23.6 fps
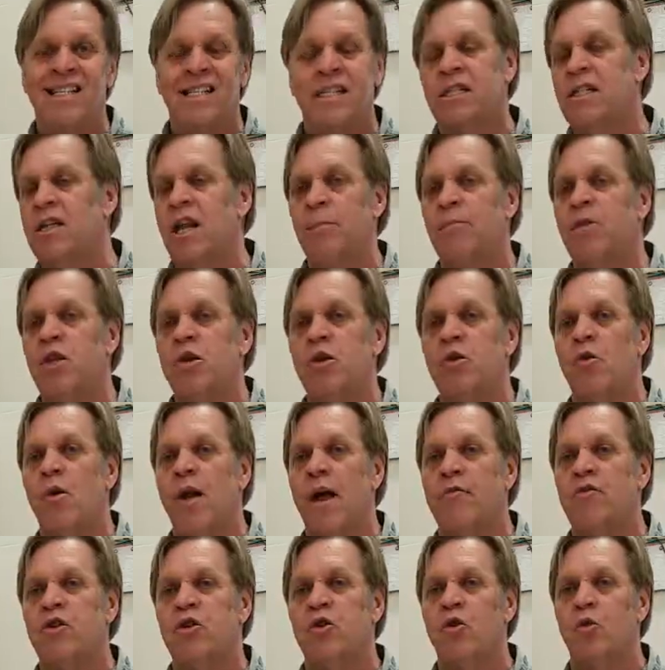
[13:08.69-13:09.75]
Something you
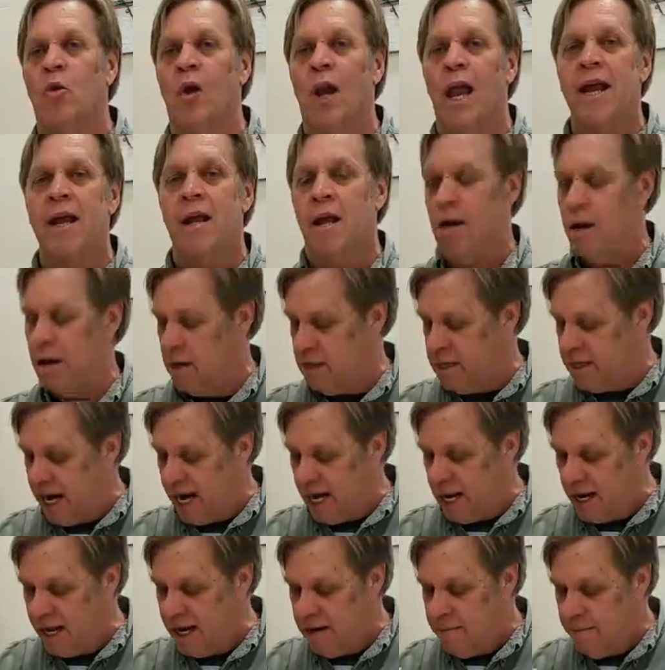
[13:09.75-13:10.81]
don't have to do
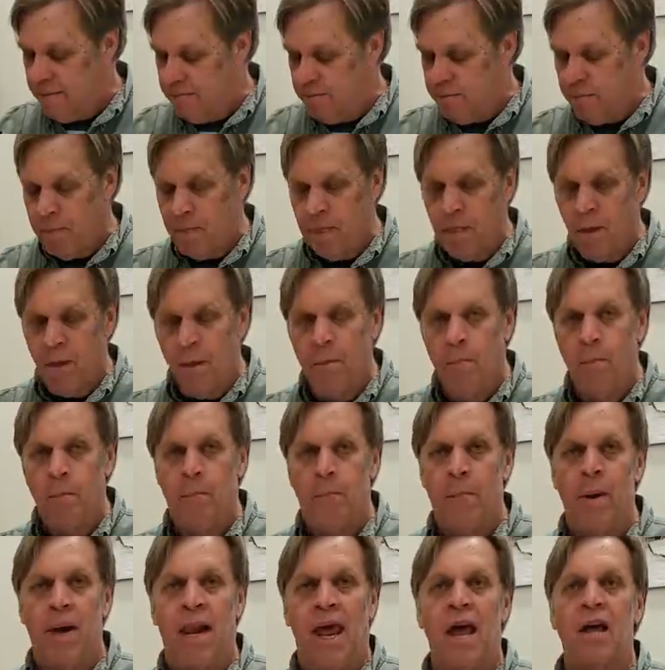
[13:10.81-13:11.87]
daily,
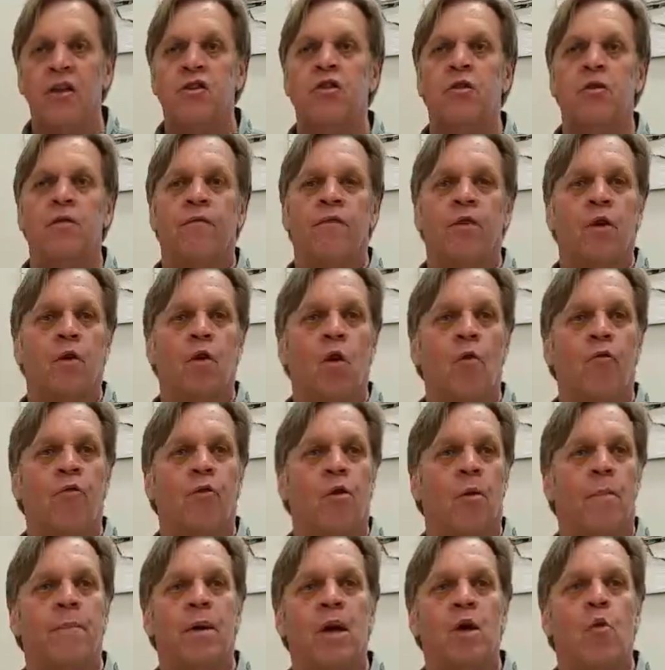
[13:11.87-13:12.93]
but as you go
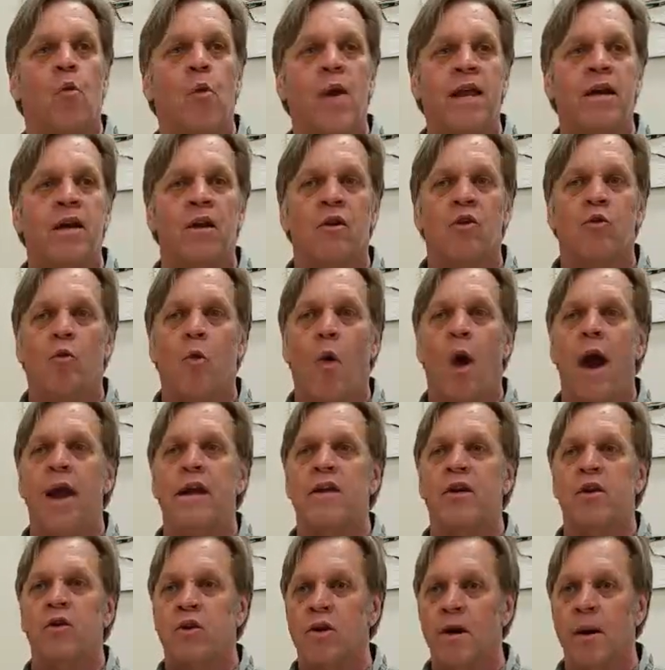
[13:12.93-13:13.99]
for a big weekend
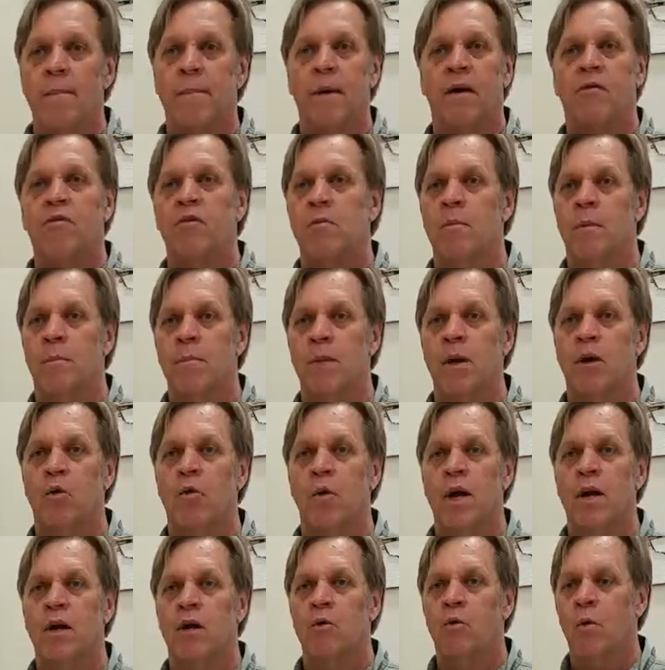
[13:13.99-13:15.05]
ride and you come back from a
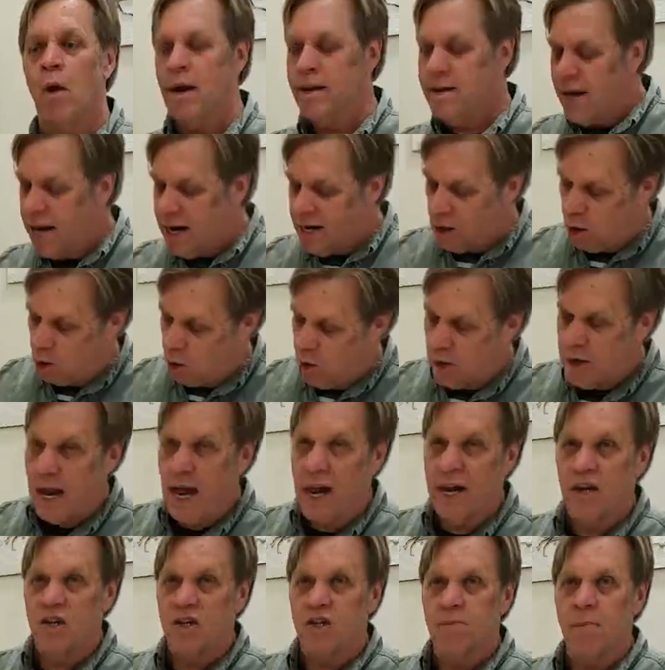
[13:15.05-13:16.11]
big weekend ride, take a
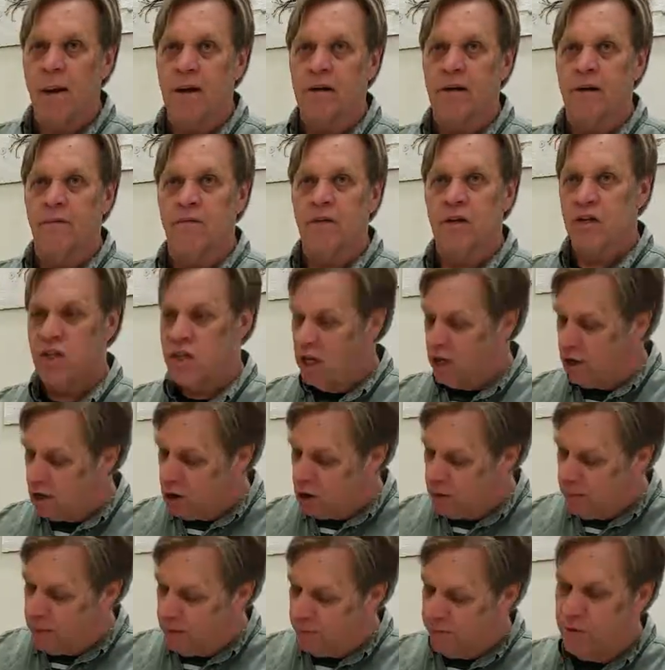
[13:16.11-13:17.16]
look at it, inspect it. If you see a
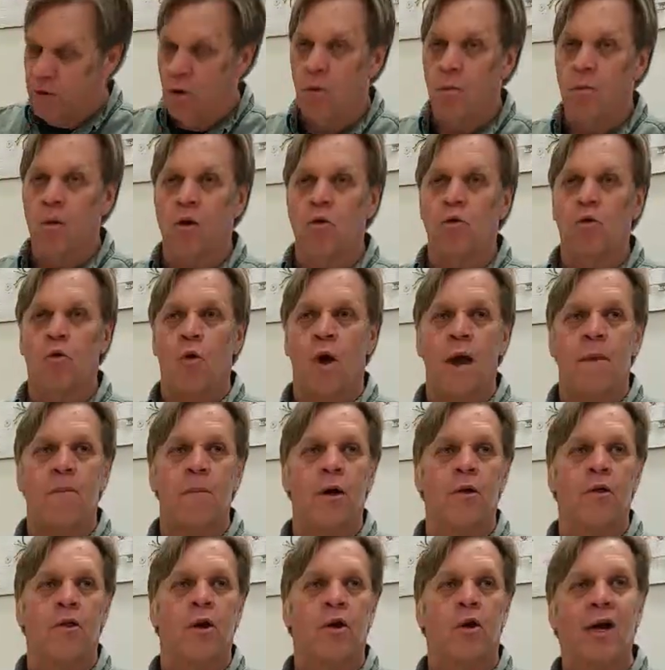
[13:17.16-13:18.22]
little bit of film, a little
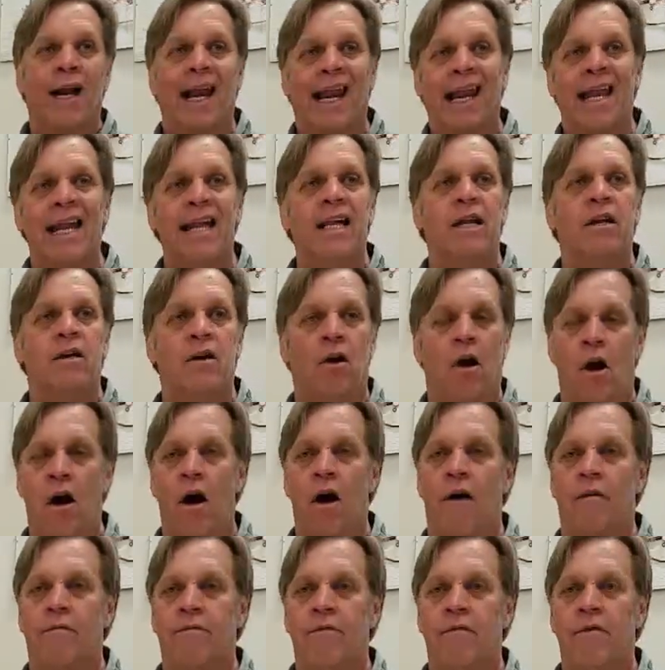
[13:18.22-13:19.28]
grime on there, clean it
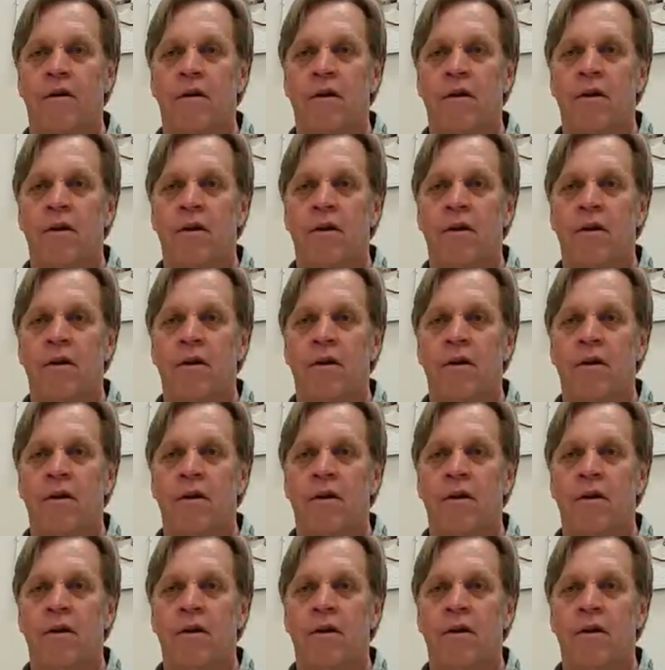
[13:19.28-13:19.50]
off.